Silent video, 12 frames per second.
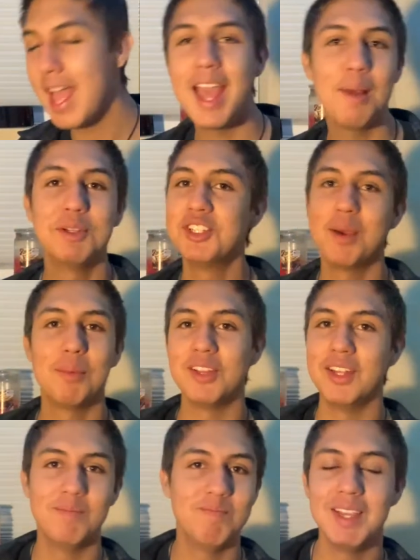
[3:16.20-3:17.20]
Emma
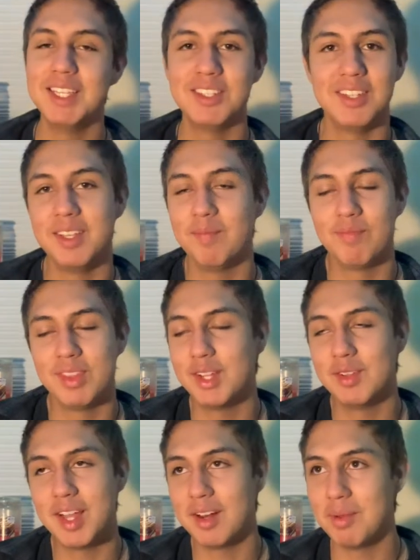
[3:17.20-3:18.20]
Chamberlain, easily, no
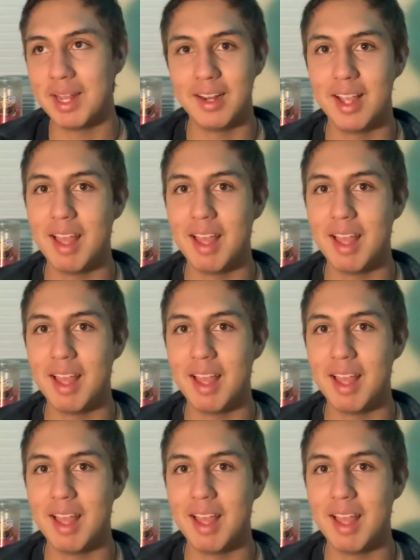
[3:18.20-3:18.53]
doubt about it.